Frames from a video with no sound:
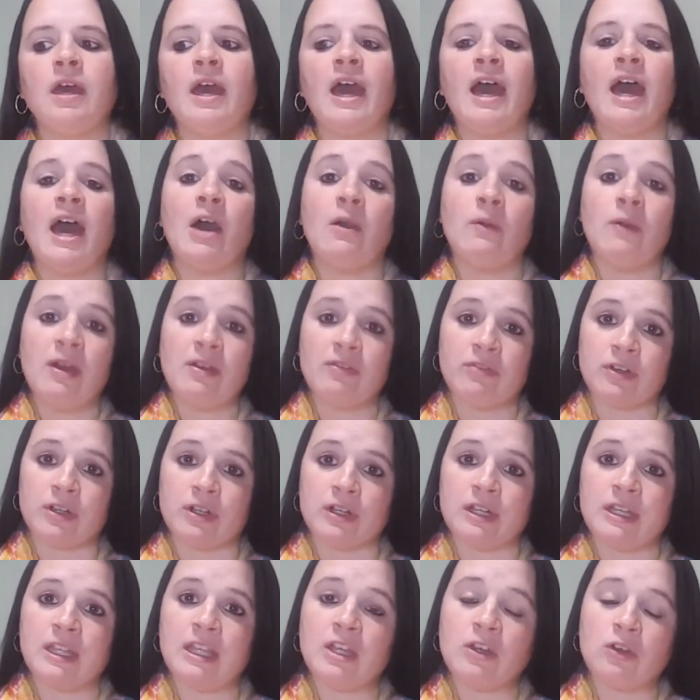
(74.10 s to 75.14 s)
However,
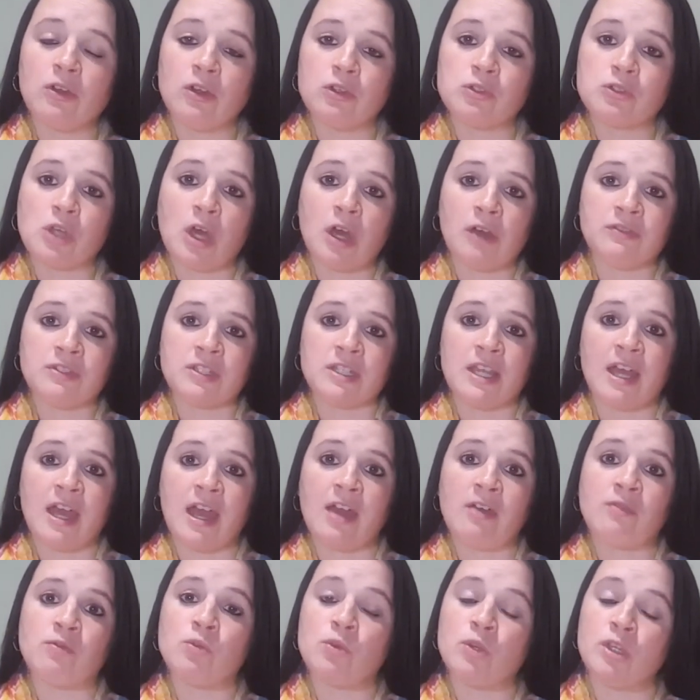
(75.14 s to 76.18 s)
heroes often
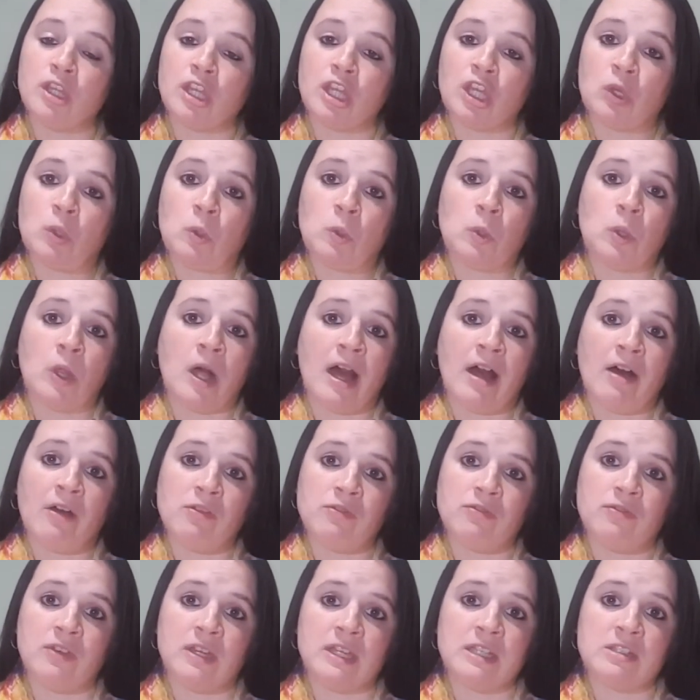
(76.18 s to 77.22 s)
have really cool
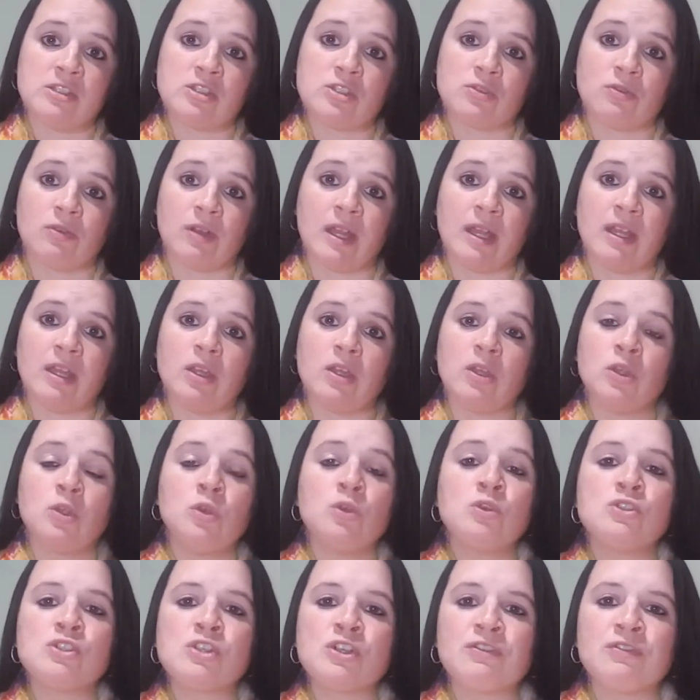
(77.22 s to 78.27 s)
outfits, right?
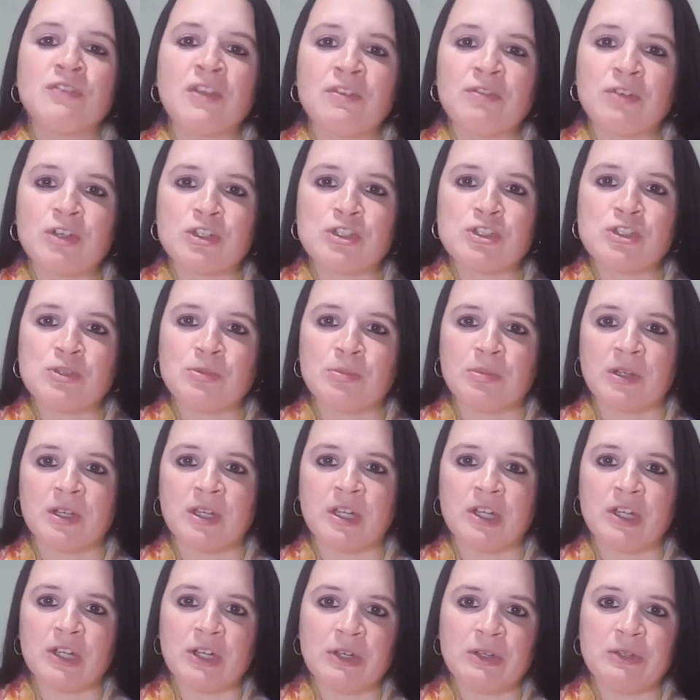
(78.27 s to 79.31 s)
Who's your favorite
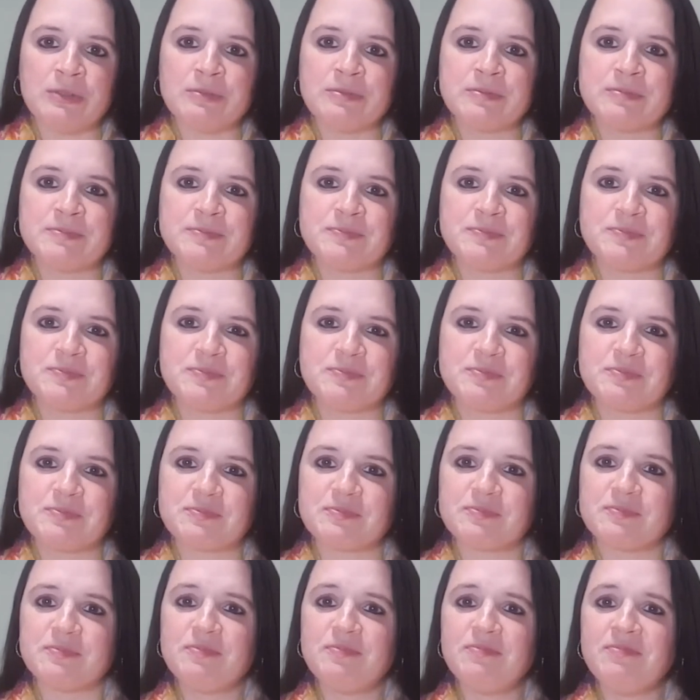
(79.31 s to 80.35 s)
superhero?
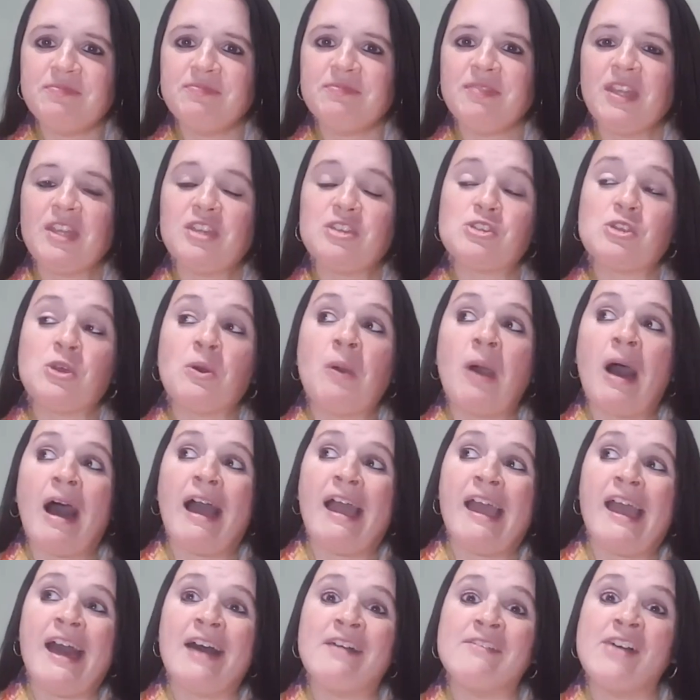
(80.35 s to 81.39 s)
So I
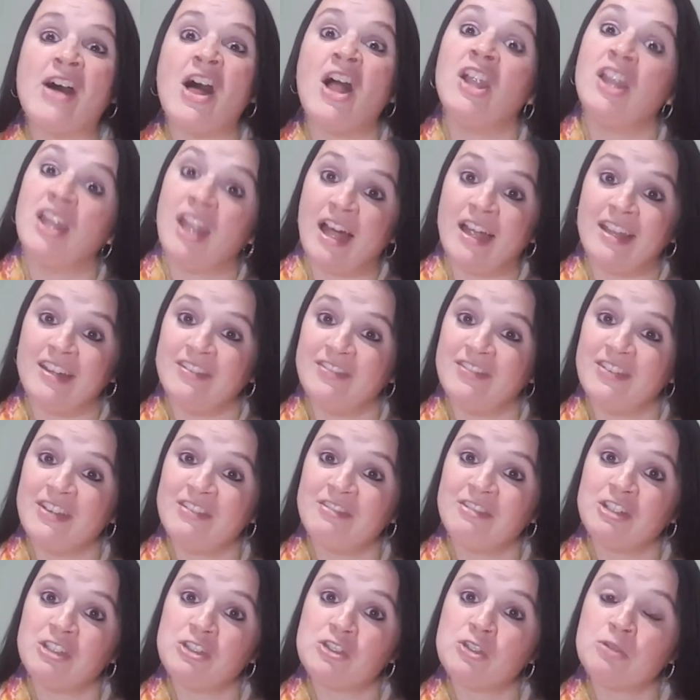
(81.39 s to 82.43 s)
have a lot of
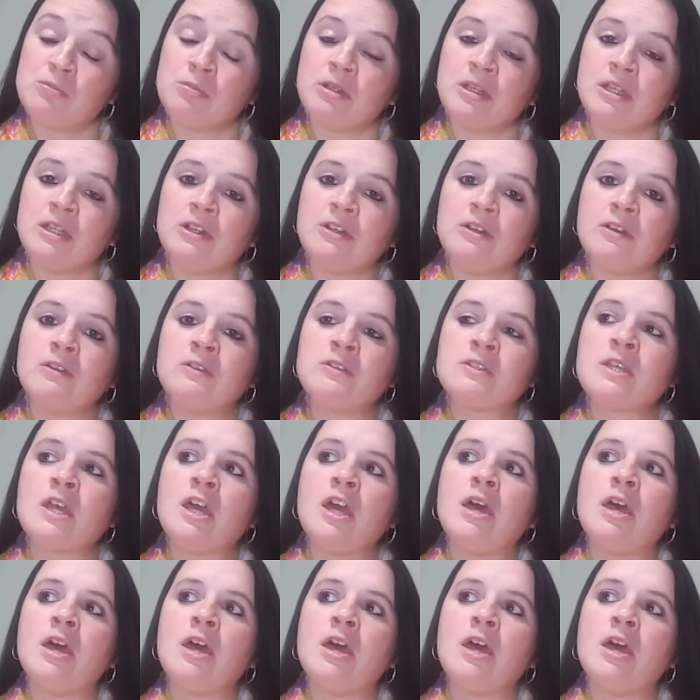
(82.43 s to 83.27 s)
favorite superheroes,